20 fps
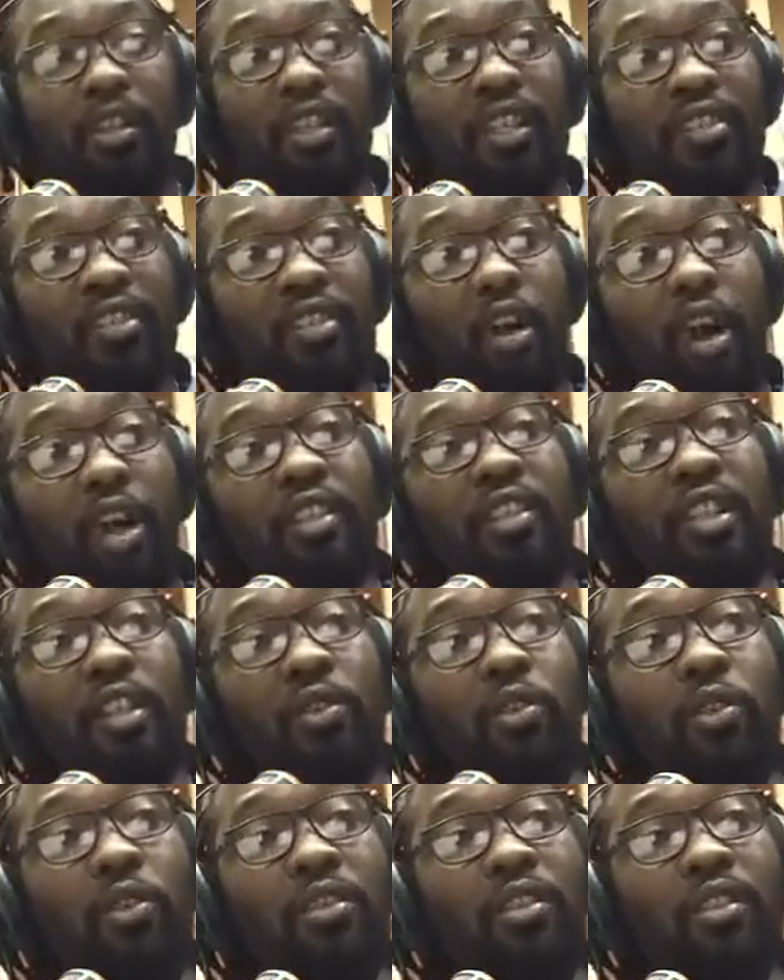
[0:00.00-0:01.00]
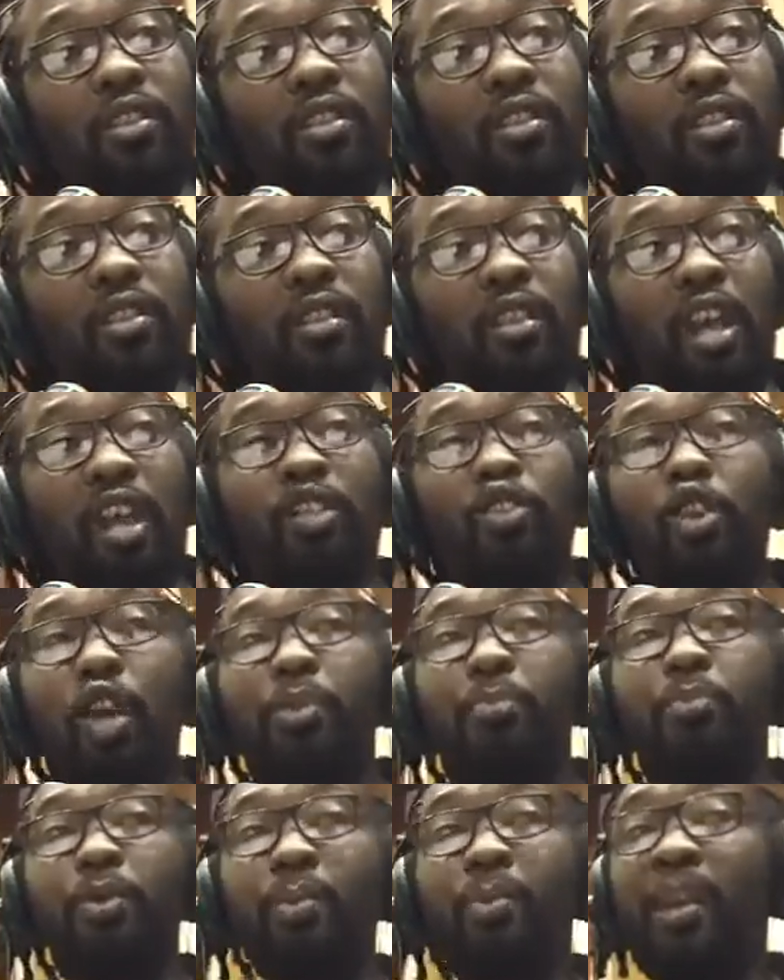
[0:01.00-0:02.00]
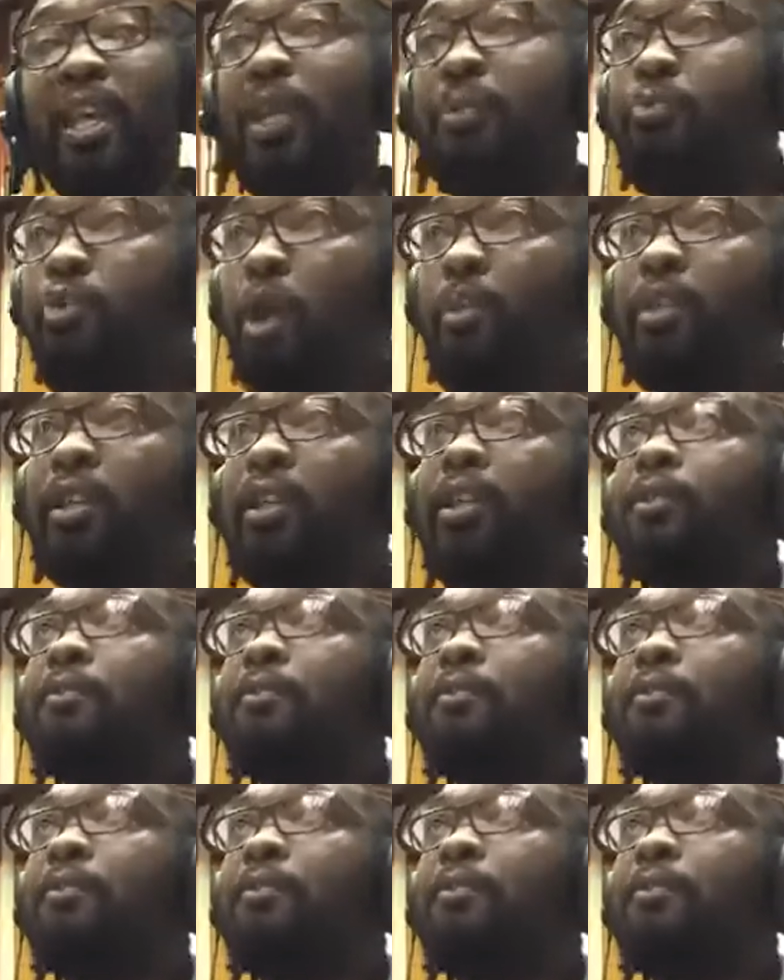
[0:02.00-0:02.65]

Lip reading: is undercooked and not prepared properly.